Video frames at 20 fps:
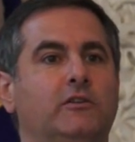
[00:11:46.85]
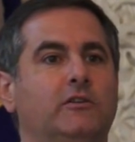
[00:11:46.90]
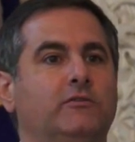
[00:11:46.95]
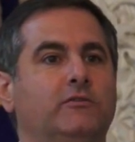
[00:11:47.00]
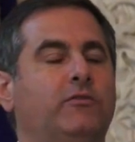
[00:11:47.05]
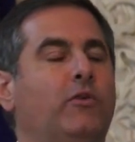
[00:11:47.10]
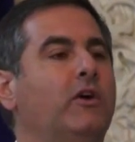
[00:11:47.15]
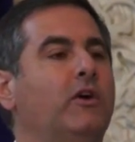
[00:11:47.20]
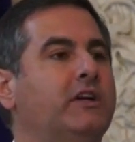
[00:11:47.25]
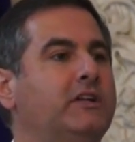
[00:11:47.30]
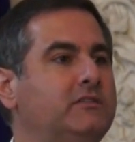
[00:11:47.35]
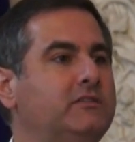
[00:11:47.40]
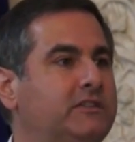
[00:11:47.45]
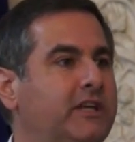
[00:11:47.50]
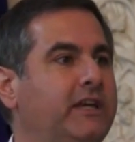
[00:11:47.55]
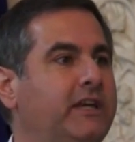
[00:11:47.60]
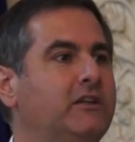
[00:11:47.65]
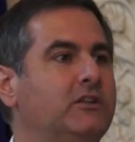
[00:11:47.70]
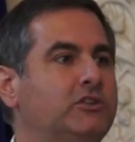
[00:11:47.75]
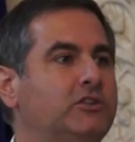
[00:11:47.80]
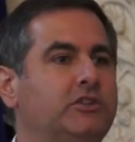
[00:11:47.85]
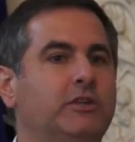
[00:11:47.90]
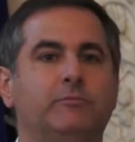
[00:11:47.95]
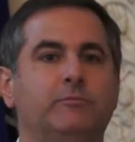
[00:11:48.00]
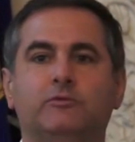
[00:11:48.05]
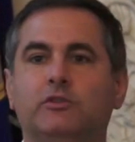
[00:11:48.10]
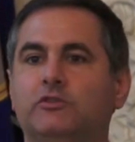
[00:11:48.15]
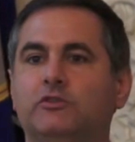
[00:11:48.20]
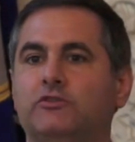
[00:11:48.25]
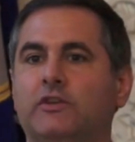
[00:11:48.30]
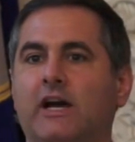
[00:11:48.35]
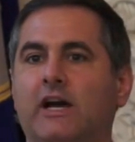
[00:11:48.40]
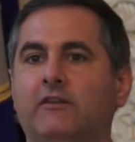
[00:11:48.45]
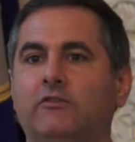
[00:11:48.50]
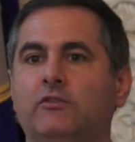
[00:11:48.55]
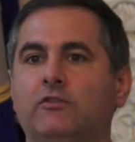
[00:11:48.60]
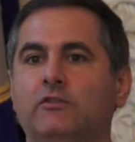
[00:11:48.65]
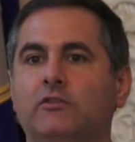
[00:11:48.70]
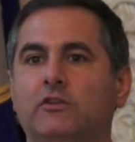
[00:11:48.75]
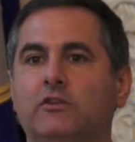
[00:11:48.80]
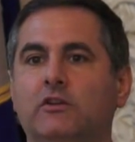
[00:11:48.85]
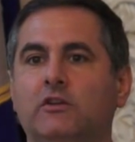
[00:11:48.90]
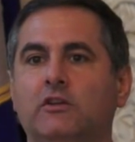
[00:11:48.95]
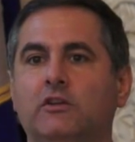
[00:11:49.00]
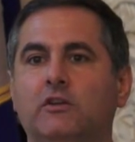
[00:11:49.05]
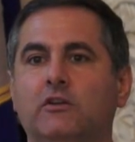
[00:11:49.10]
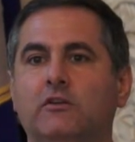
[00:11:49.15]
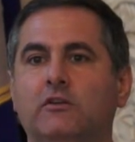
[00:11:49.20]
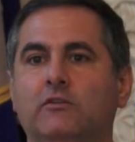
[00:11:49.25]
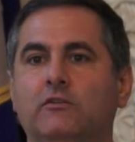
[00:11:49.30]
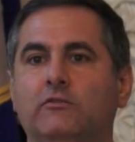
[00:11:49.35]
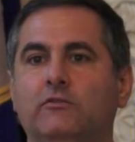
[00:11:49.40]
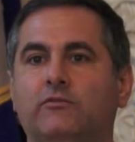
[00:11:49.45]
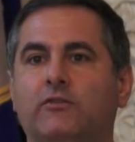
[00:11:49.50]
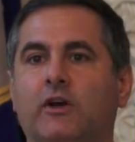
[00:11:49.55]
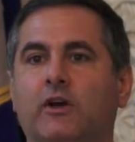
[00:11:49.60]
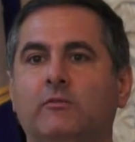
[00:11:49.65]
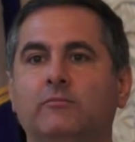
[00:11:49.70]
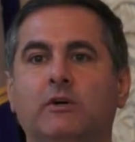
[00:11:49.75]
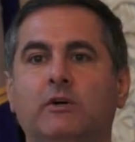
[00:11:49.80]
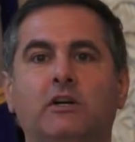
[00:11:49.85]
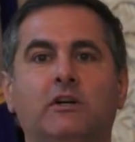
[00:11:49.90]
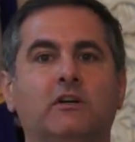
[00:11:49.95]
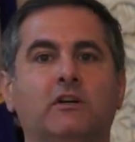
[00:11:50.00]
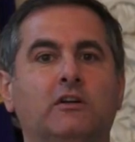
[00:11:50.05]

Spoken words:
for a container ship to travel from